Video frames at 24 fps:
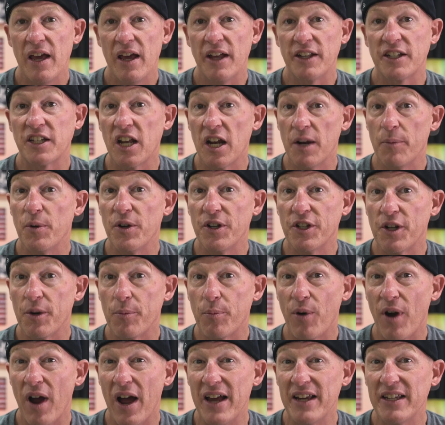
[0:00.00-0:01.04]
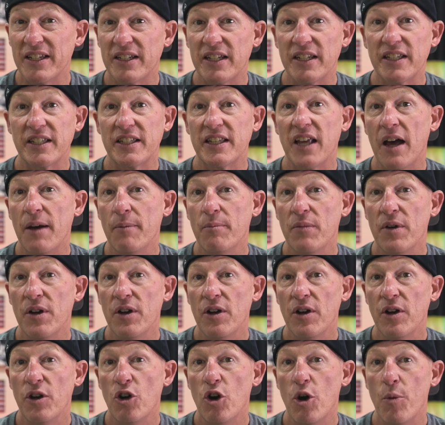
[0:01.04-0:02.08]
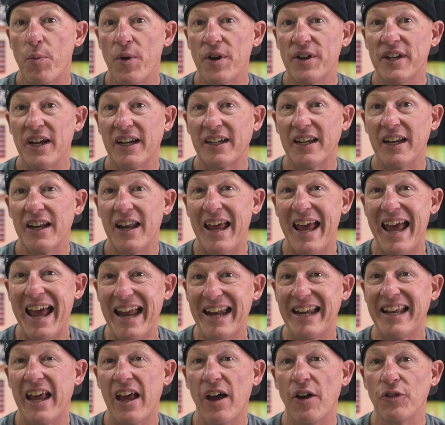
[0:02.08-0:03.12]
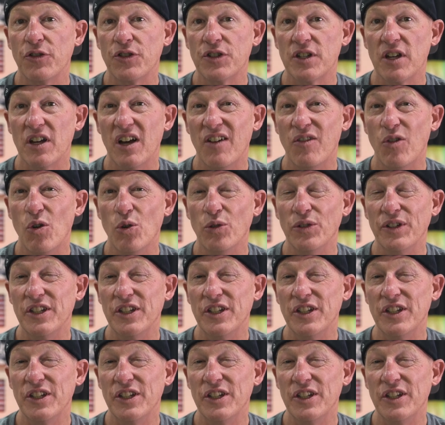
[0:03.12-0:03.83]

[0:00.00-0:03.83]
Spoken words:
It's going to be a surprise to some who predicted headcounts of only